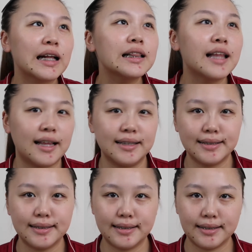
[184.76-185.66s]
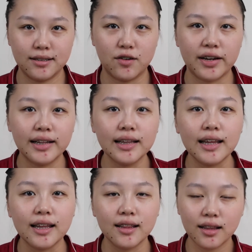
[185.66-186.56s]
cleansed or
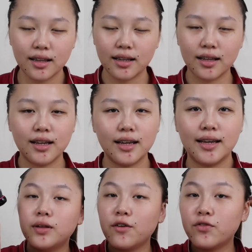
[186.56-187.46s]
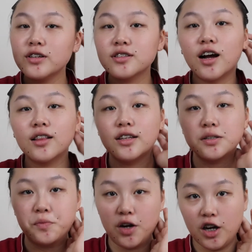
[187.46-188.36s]
clean. When I first got this
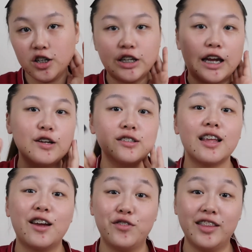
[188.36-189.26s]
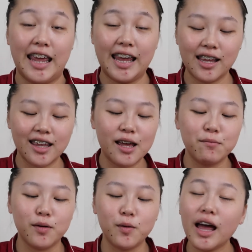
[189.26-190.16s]
brush, I use it every day.
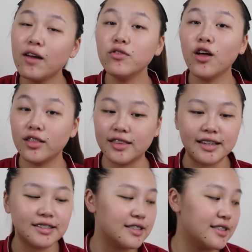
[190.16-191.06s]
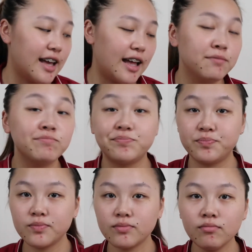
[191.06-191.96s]
What I noticed is that
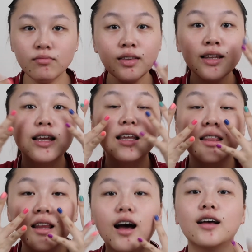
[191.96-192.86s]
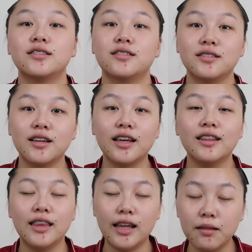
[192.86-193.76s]
it
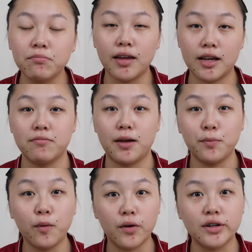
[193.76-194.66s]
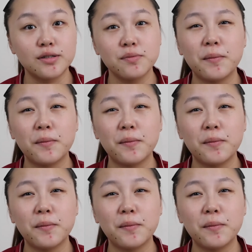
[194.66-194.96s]
did make my pores